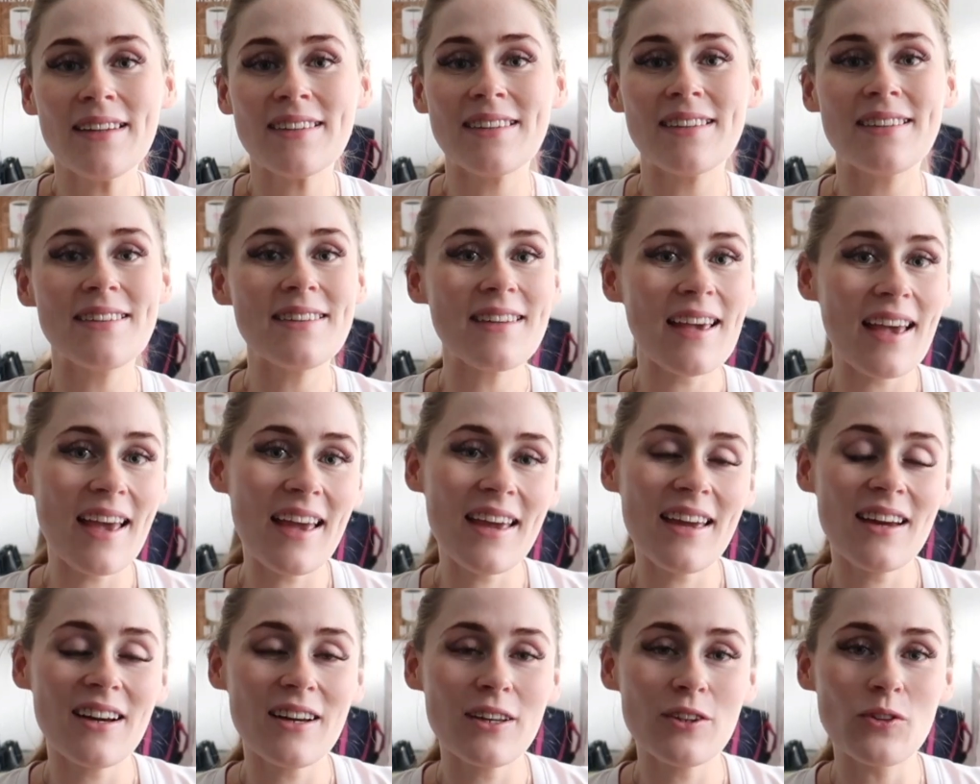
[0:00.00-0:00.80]

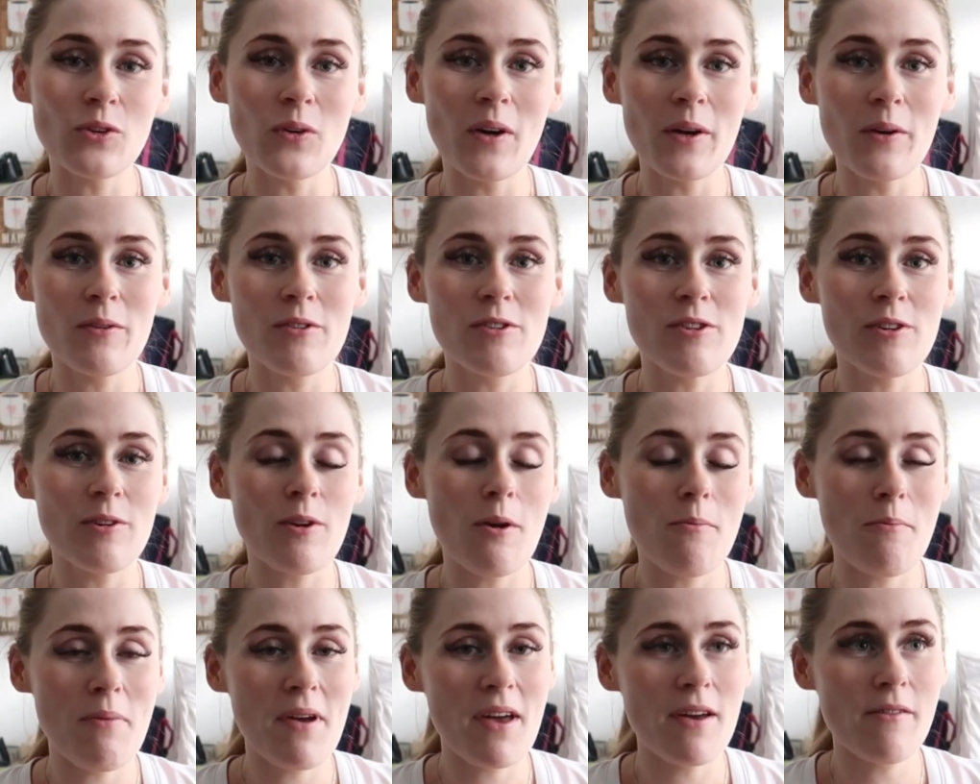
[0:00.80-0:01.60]
Today I thought I would
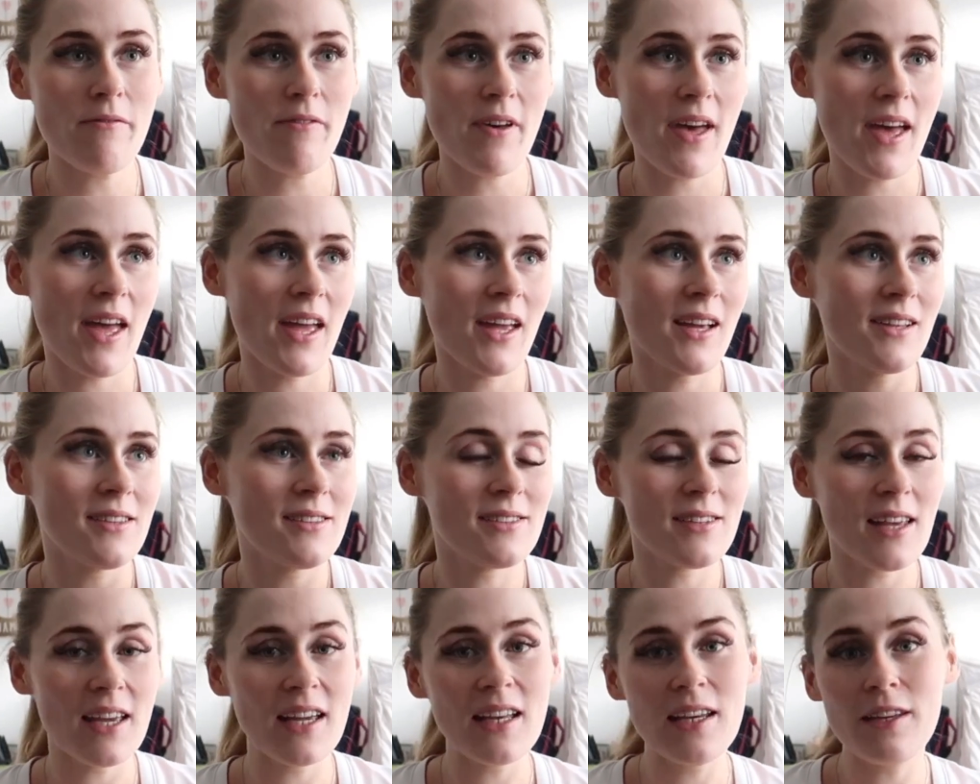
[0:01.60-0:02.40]
do a bit of a
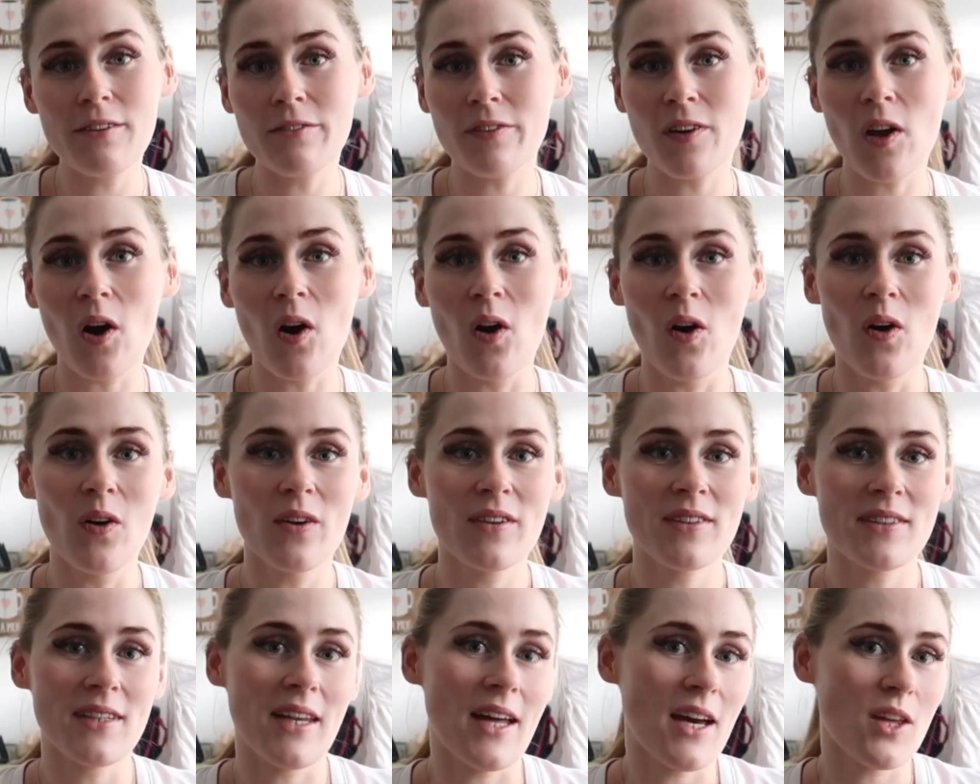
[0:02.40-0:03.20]
daily
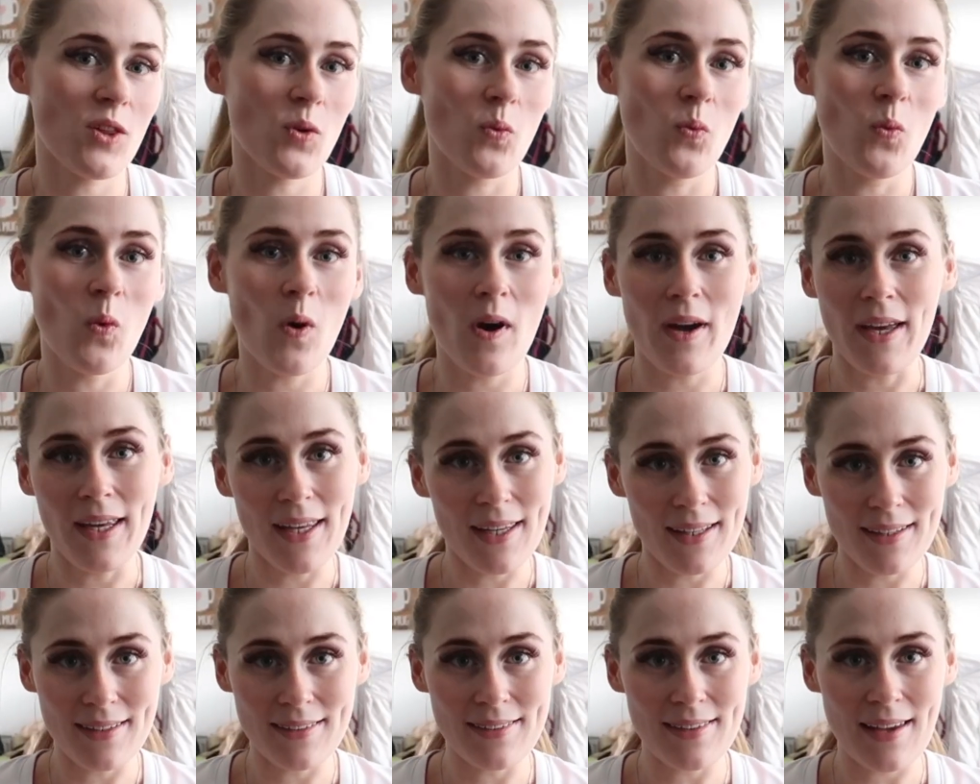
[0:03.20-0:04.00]
vlog slash what I
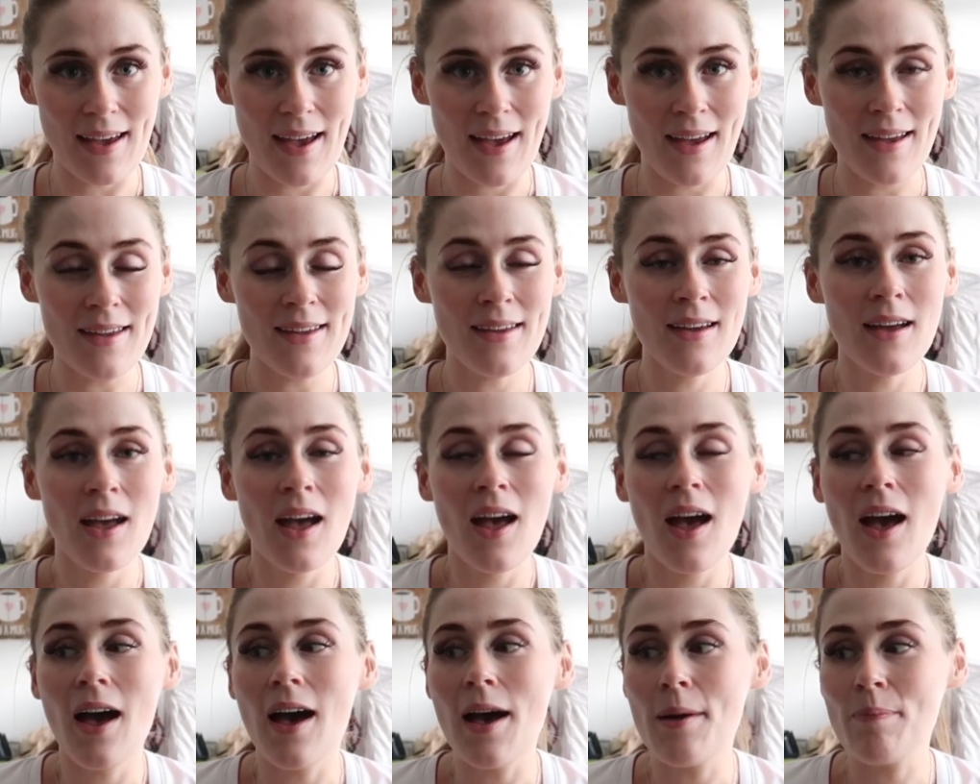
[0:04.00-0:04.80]
eat in a day.
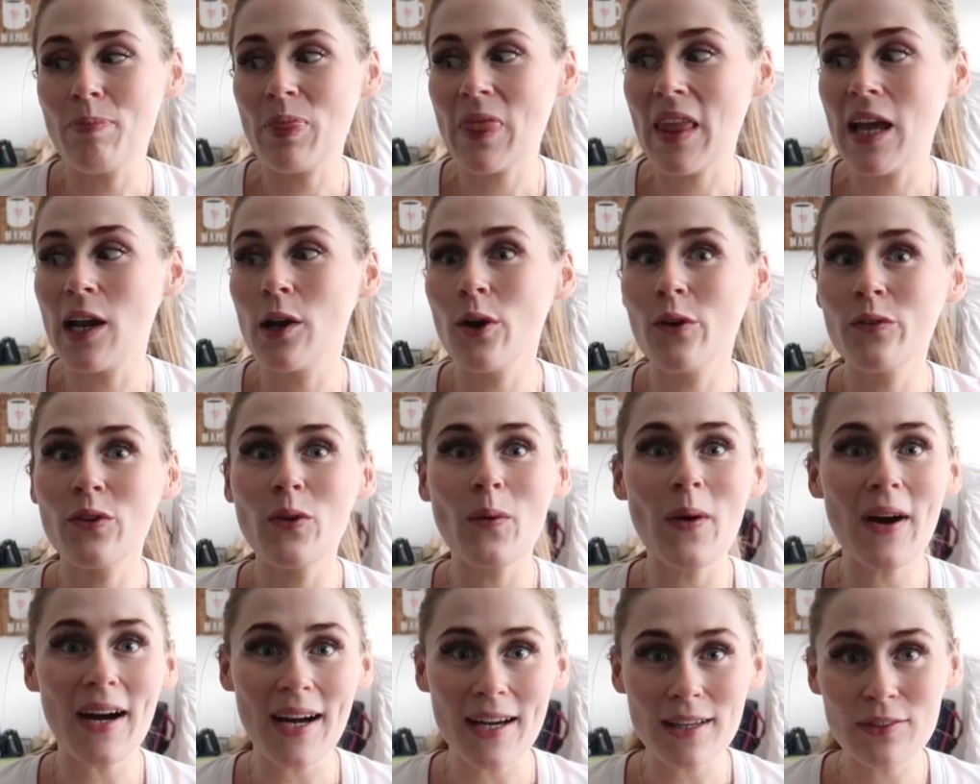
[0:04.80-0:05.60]
Um, a lot of
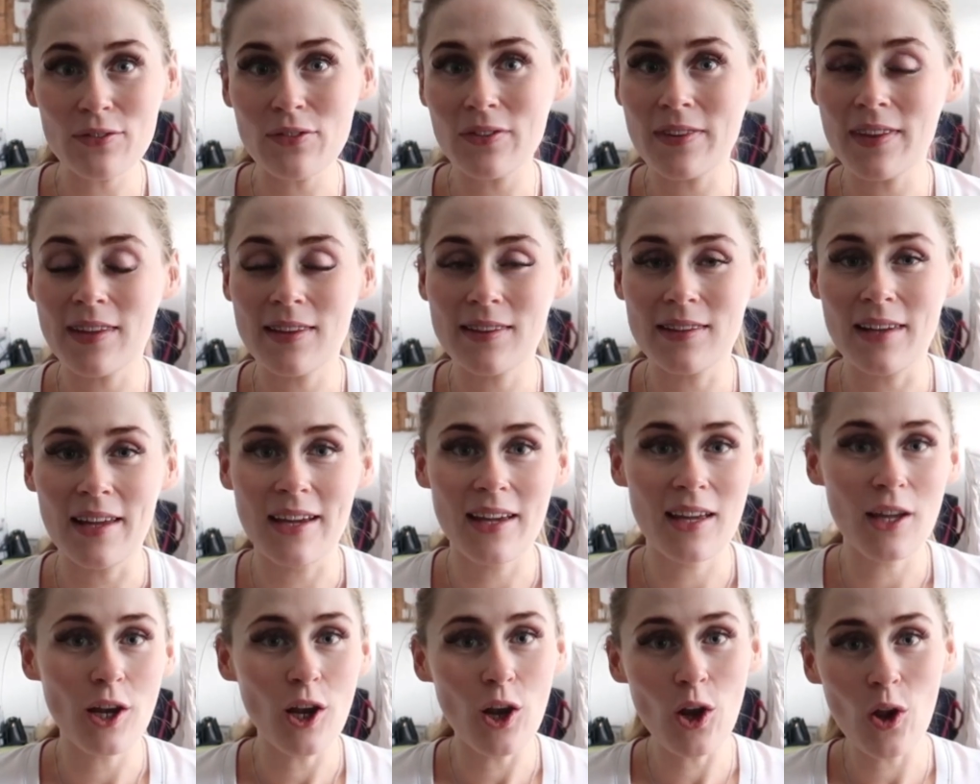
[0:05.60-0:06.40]
you asked for this
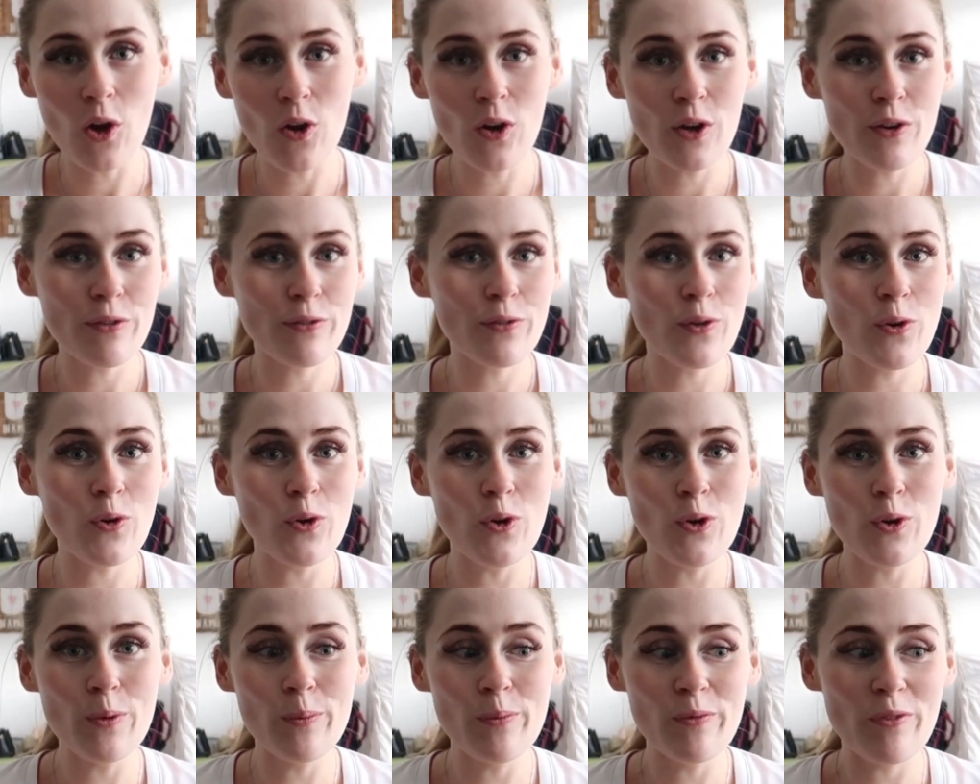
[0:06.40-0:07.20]
like longer
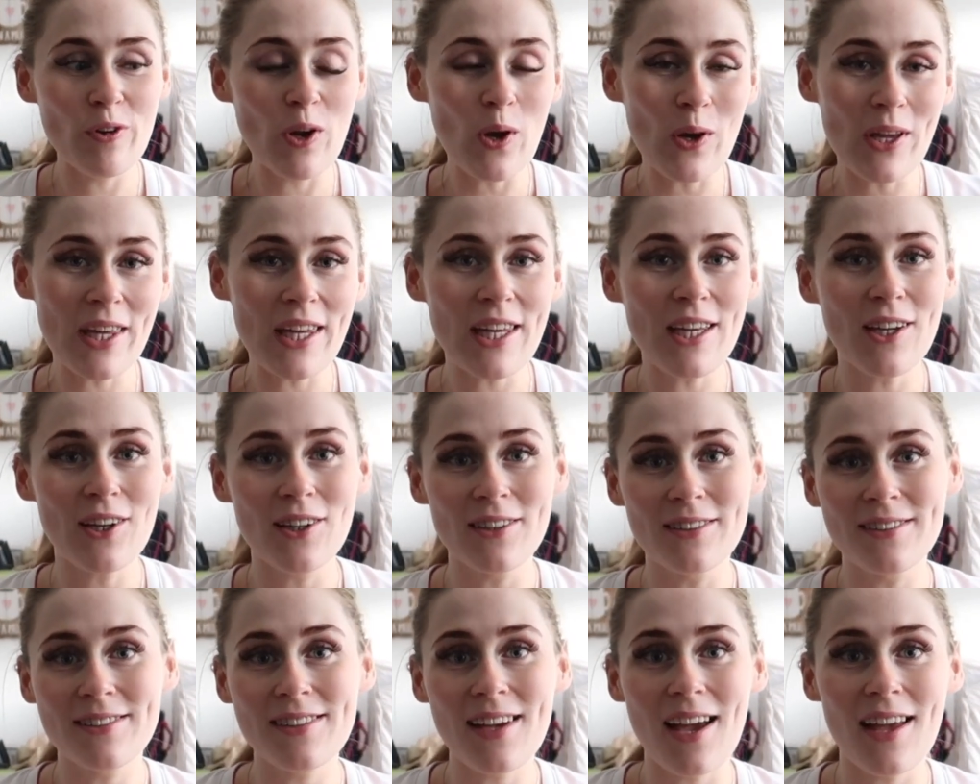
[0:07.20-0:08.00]
form vloggy
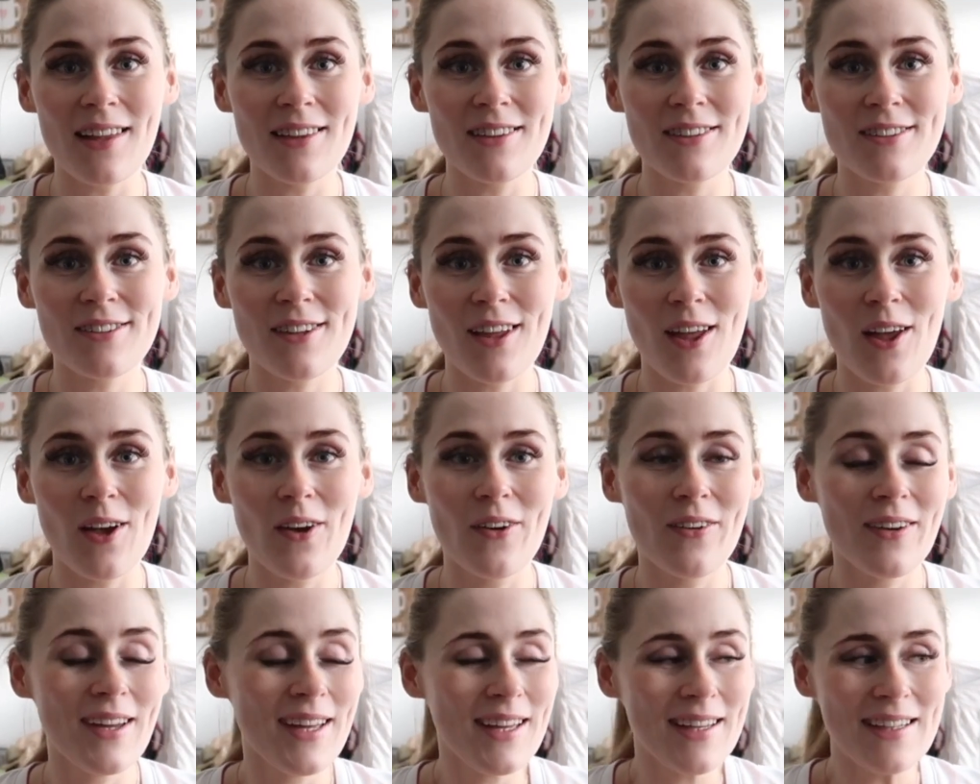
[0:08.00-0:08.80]
content
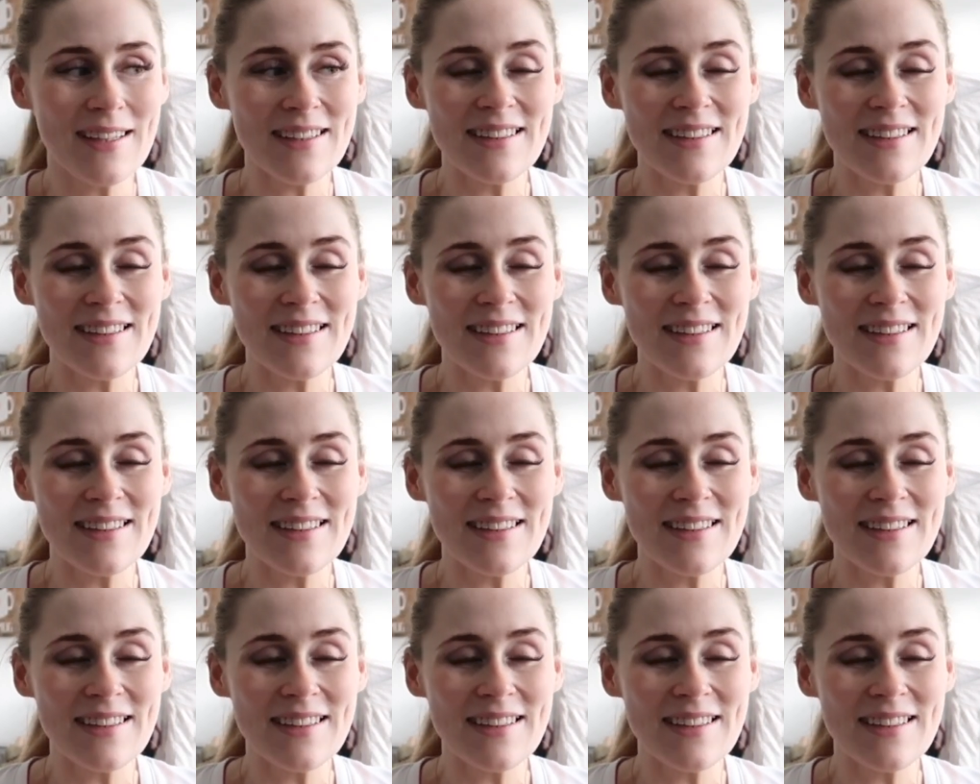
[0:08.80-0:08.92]
so